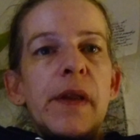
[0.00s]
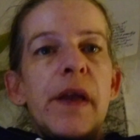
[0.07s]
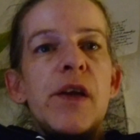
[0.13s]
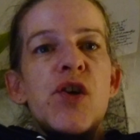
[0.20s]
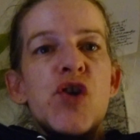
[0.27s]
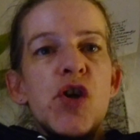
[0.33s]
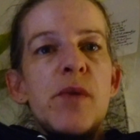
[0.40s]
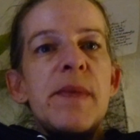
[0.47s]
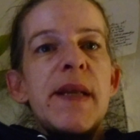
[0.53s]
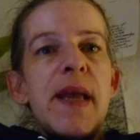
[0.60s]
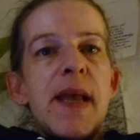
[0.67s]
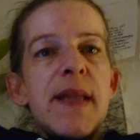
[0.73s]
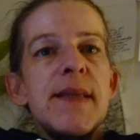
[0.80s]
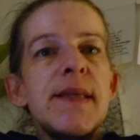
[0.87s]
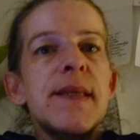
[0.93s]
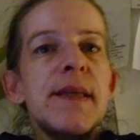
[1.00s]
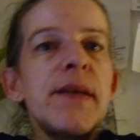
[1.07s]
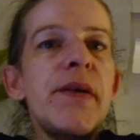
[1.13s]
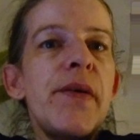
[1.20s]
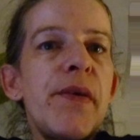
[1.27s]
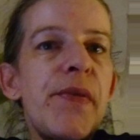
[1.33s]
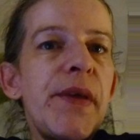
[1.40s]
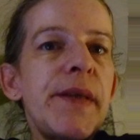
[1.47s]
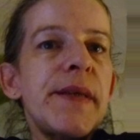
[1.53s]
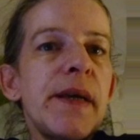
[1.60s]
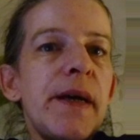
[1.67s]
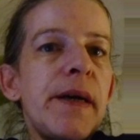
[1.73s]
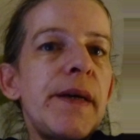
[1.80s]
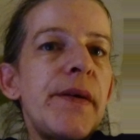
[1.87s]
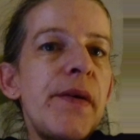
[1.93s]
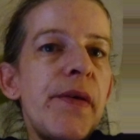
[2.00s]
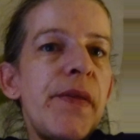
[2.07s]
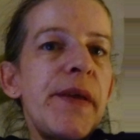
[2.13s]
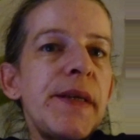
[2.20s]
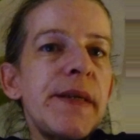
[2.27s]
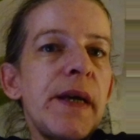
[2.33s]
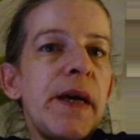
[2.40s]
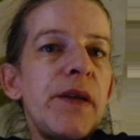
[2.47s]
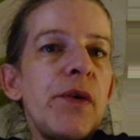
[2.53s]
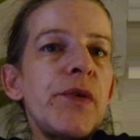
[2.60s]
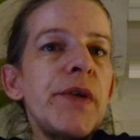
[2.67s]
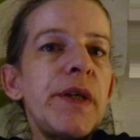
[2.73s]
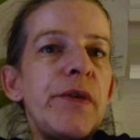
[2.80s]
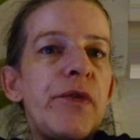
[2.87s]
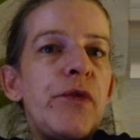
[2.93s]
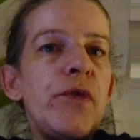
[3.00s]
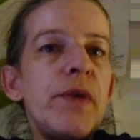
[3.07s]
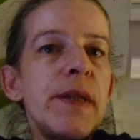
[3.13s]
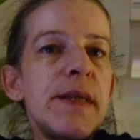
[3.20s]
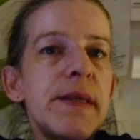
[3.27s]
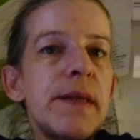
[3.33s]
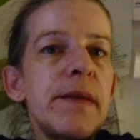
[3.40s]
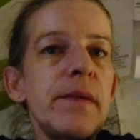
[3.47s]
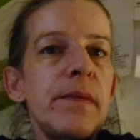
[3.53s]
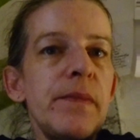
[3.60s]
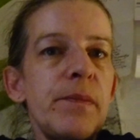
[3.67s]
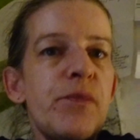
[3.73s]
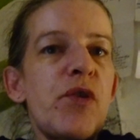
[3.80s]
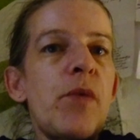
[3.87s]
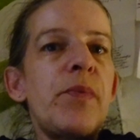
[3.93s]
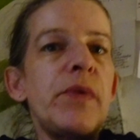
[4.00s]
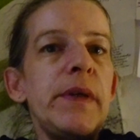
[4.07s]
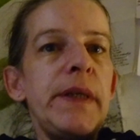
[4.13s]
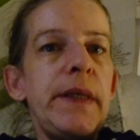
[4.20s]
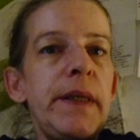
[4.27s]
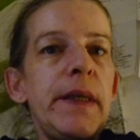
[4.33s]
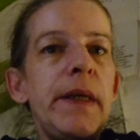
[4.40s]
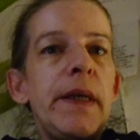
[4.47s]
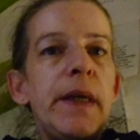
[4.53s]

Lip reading: In German hands that are not influenced properly